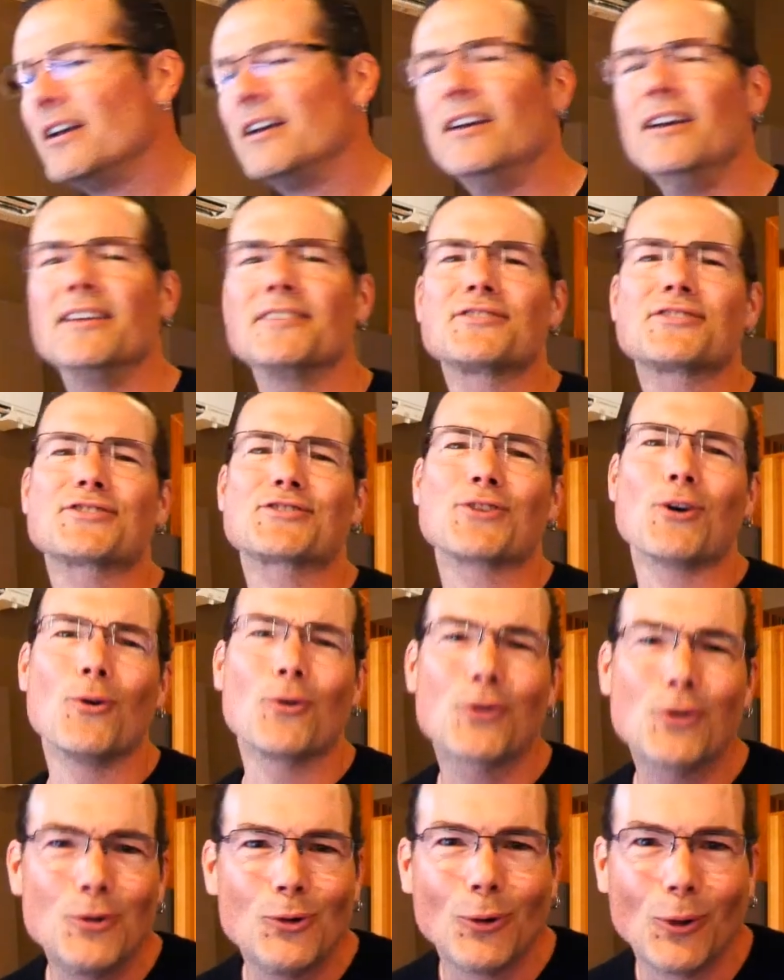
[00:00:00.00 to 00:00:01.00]
It's so
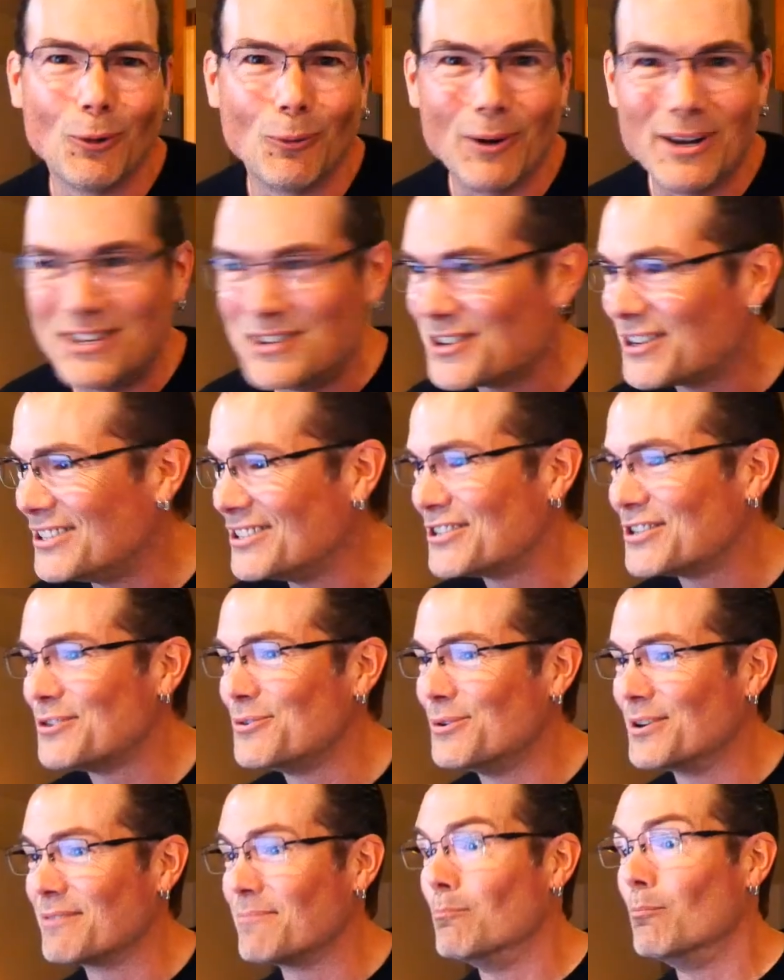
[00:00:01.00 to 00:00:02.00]
cool what you can
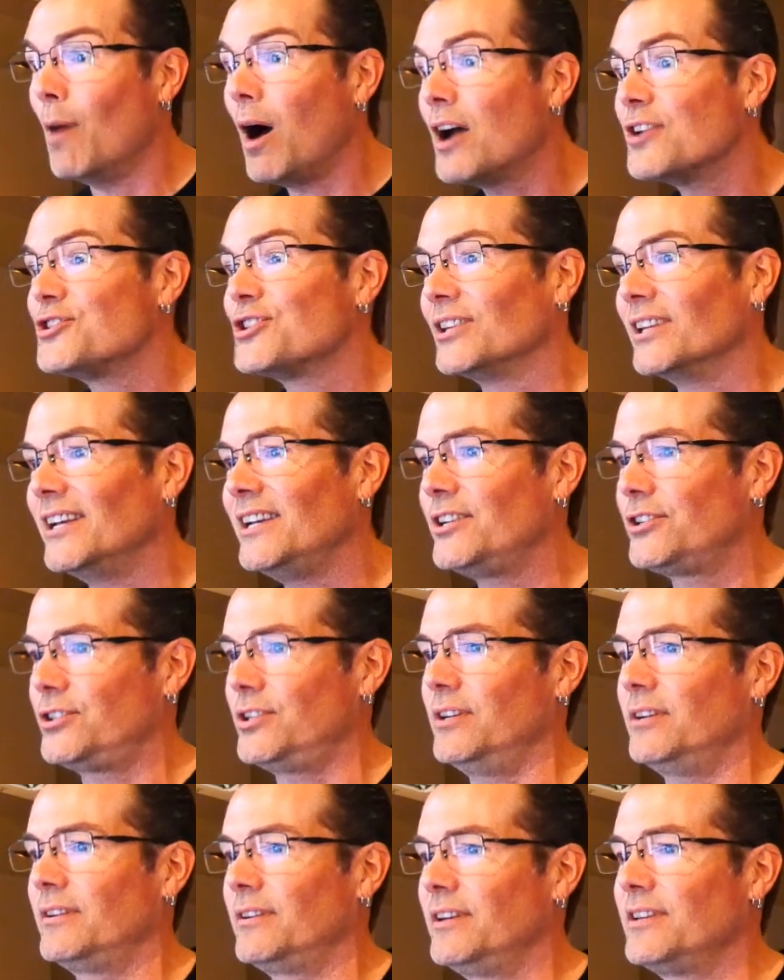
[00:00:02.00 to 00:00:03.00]
do with
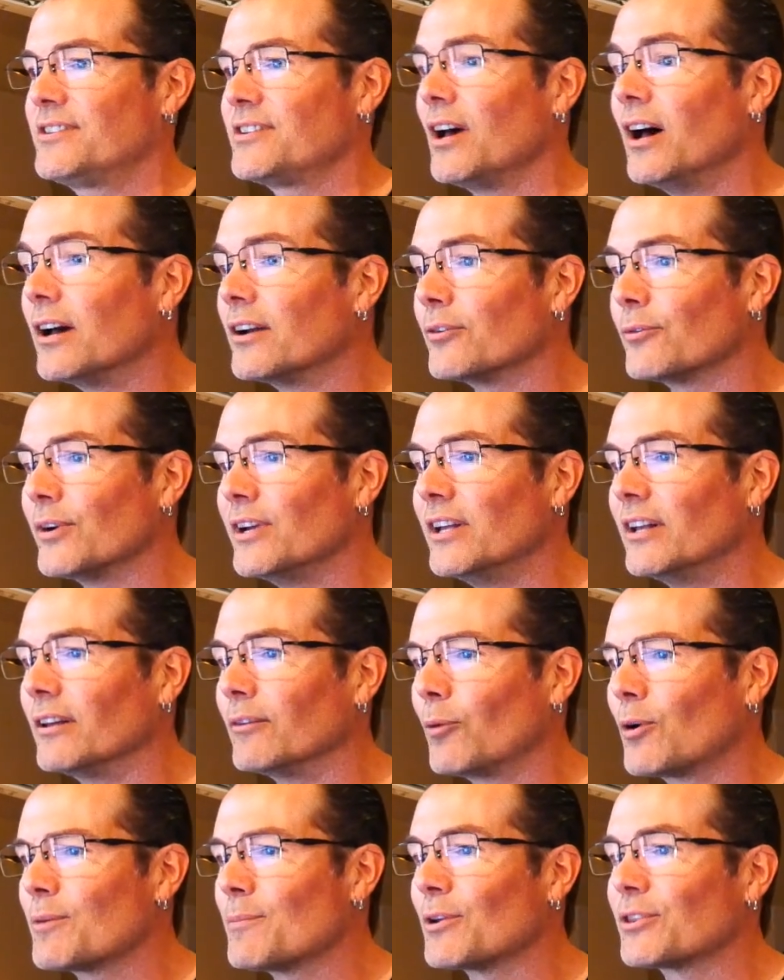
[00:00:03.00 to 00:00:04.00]
modulation. It's unreal.
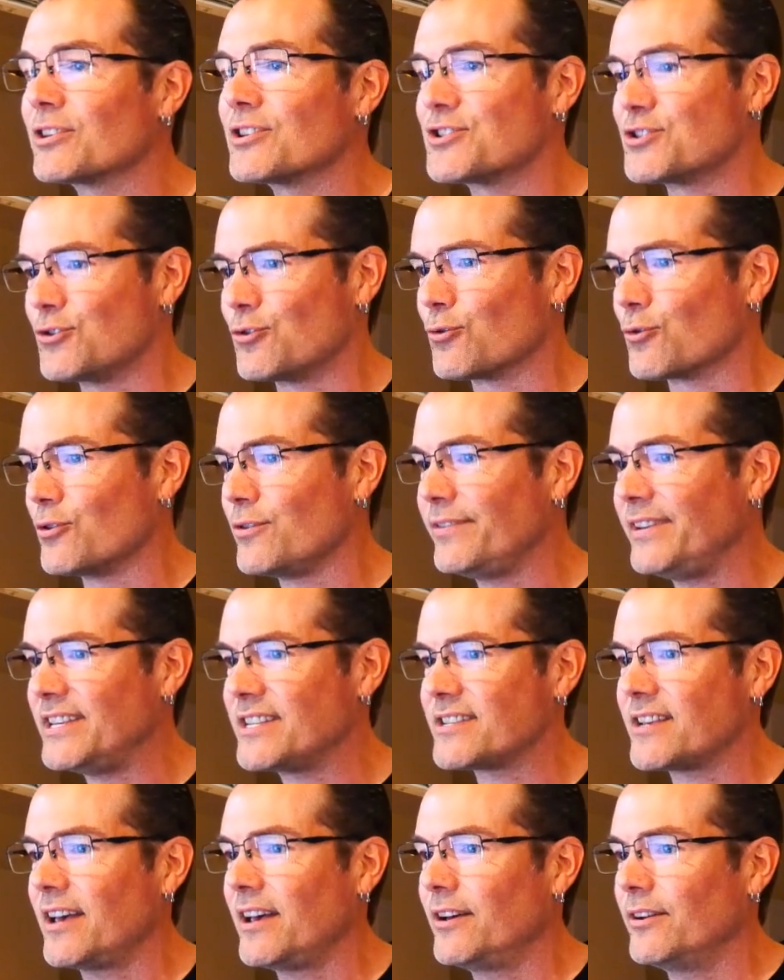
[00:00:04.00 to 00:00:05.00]
What about this groovy
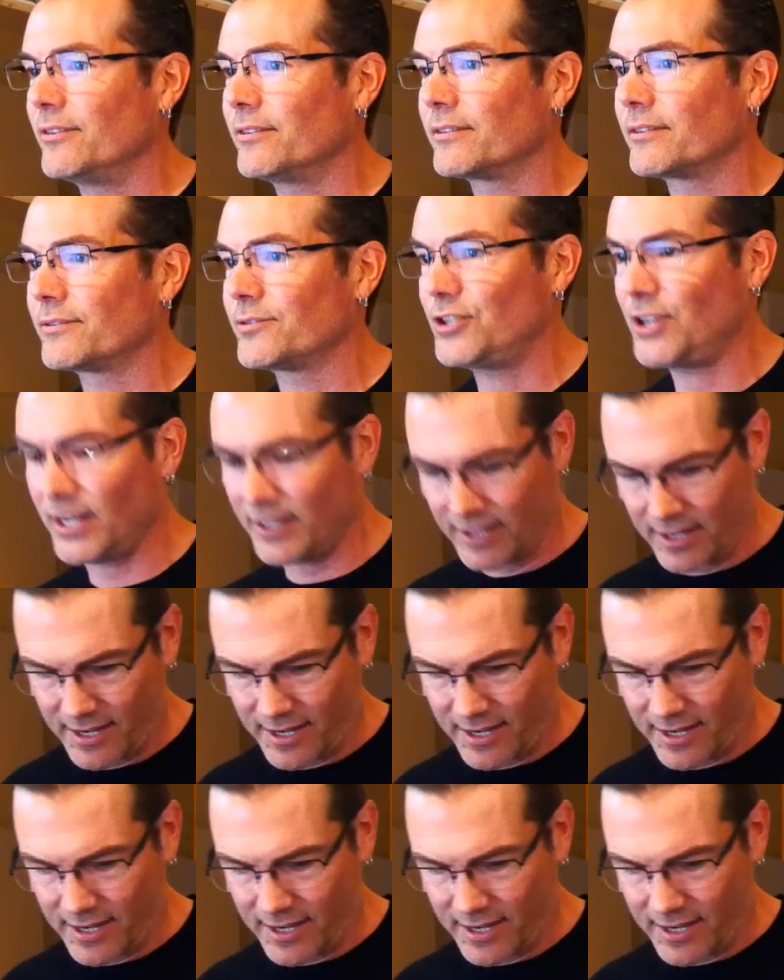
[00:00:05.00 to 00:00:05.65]
sound? Check